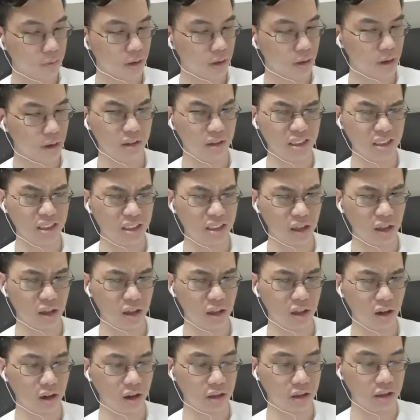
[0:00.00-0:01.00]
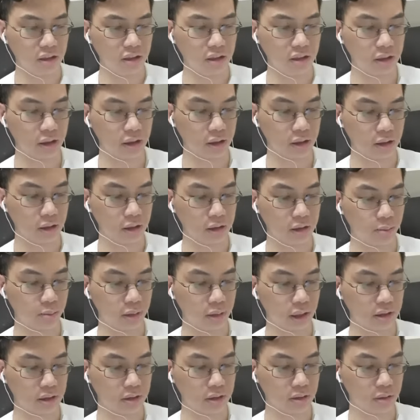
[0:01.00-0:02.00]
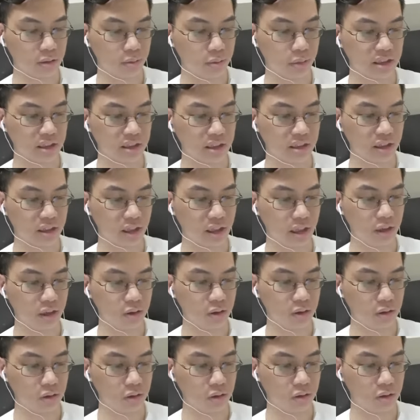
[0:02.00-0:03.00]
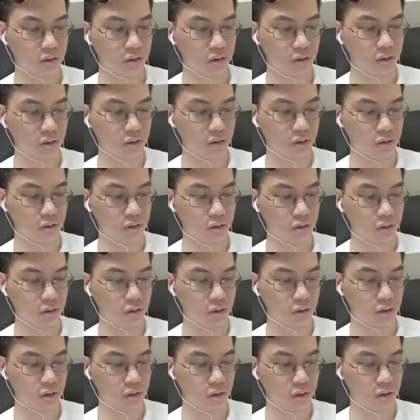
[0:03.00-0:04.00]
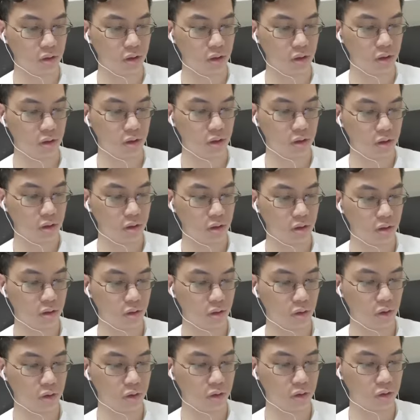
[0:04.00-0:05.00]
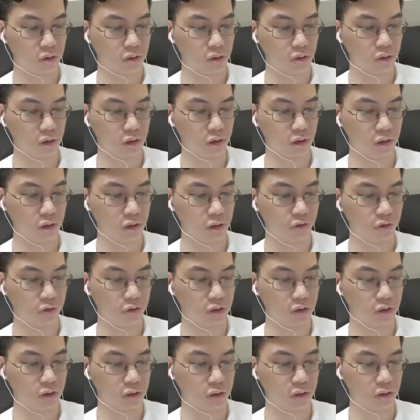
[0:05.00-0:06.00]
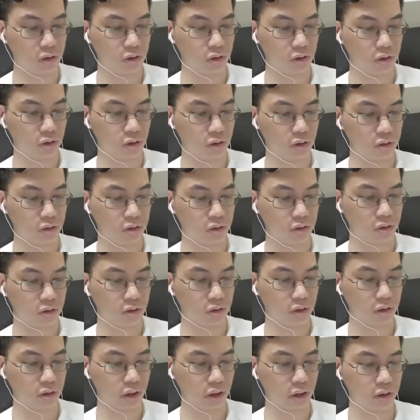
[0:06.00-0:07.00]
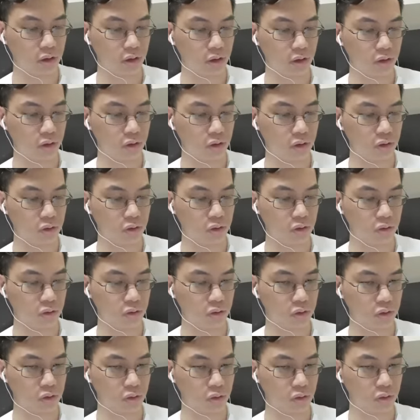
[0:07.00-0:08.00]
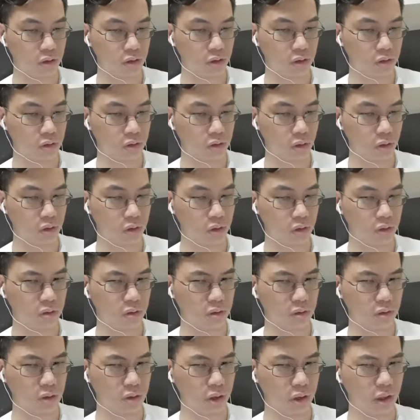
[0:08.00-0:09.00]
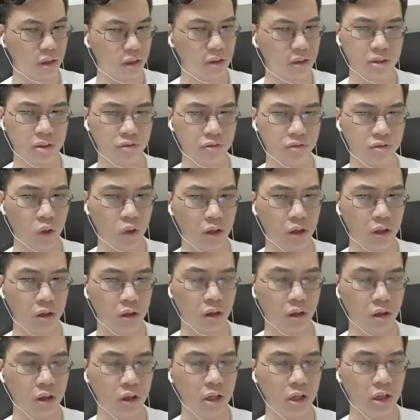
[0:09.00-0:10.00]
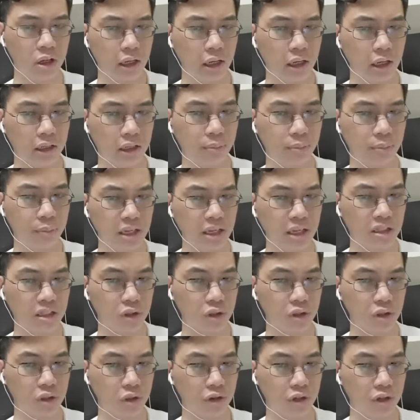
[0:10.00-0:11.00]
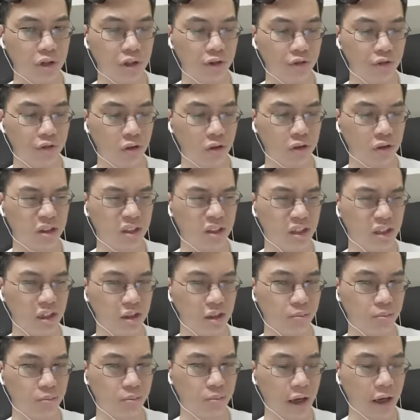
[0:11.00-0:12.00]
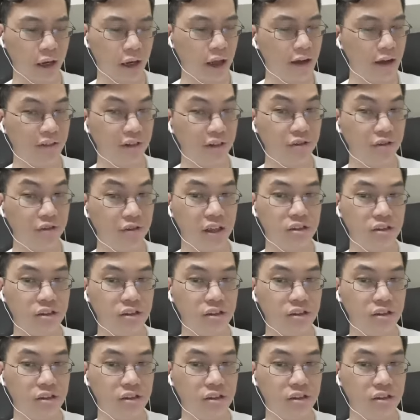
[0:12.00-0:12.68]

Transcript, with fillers: That's a lot, isn't it? That's plus plus ten crew's quality score to individual's loyalty score, at ten to crew's quality score. Yeah, that's quite a lot. Like the base is already fourteen, but I haven't really